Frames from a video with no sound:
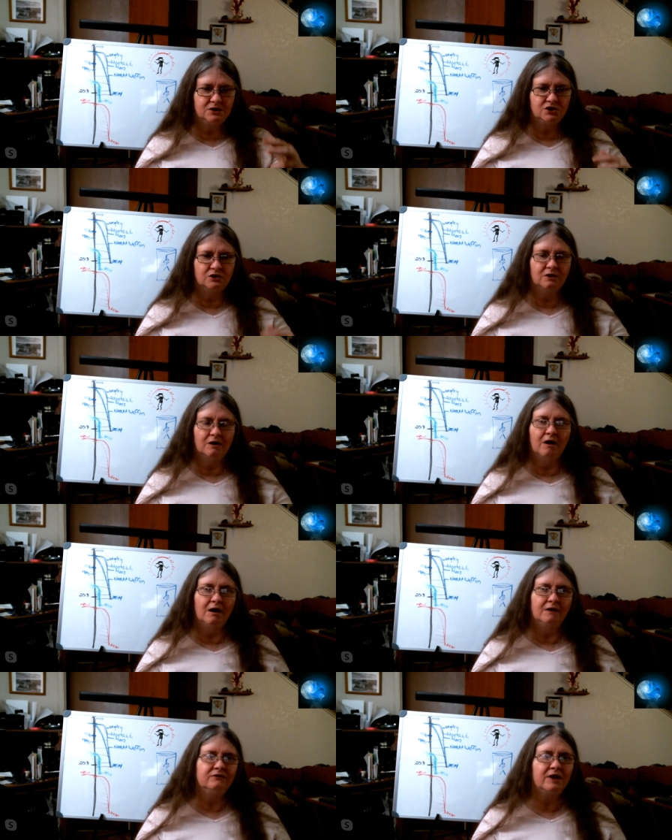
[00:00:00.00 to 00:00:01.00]

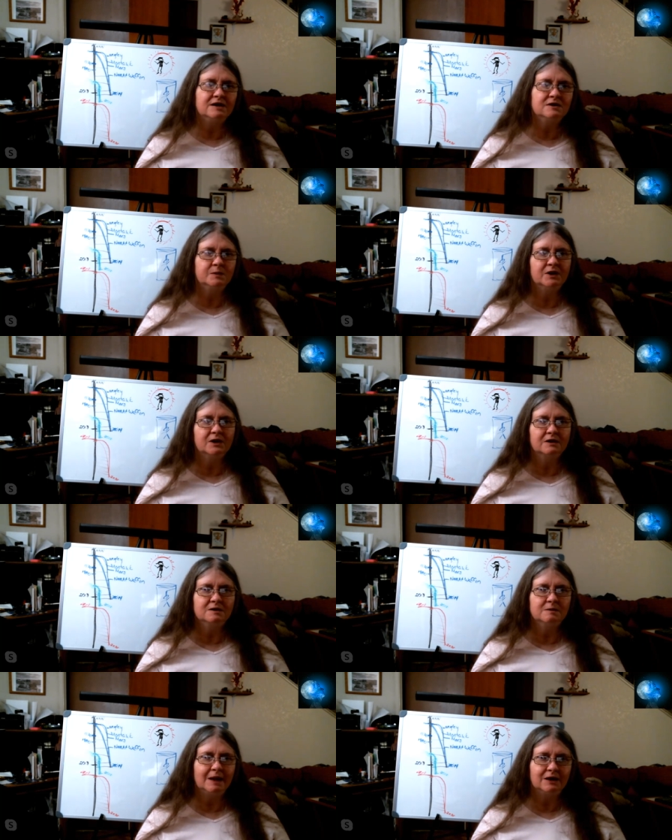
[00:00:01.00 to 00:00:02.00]
messenger on
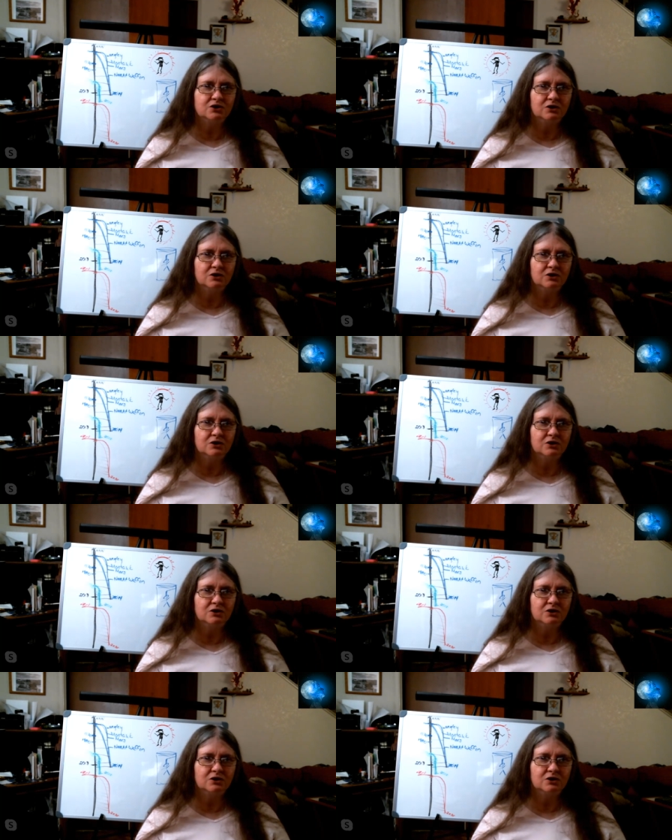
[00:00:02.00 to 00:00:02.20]
Facebook